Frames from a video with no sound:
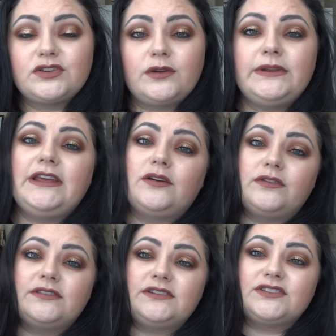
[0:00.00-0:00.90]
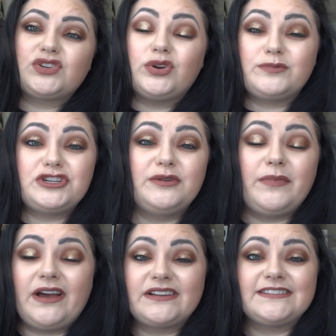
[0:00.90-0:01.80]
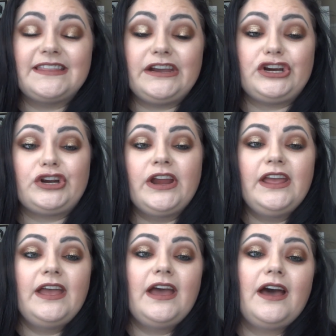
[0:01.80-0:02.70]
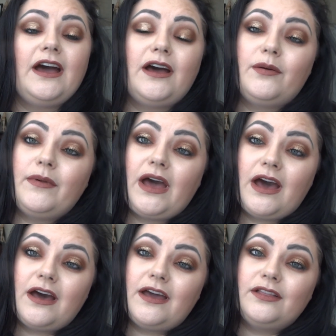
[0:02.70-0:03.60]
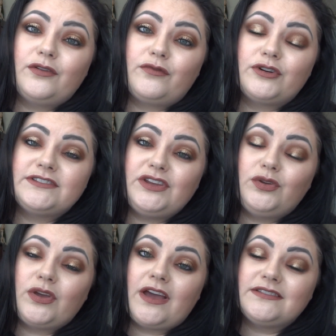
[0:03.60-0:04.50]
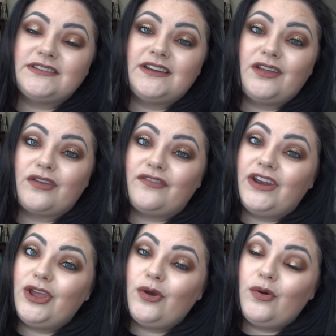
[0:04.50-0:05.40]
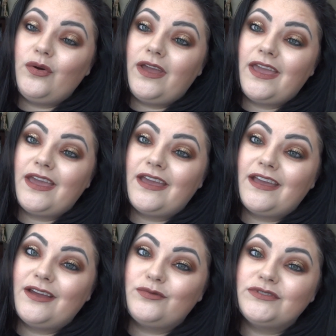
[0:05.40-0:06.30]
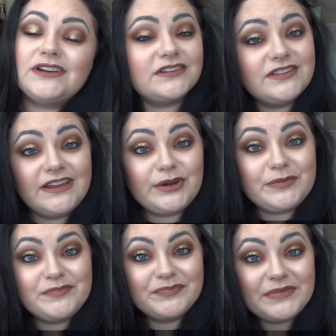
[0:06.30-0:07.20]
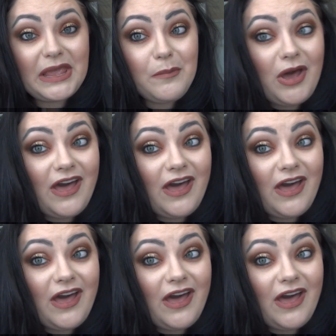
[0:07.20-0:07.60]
are going to be down in the description box there. I look forward to seeing you guys in another video, and we'll talk to you later. Okay, bye.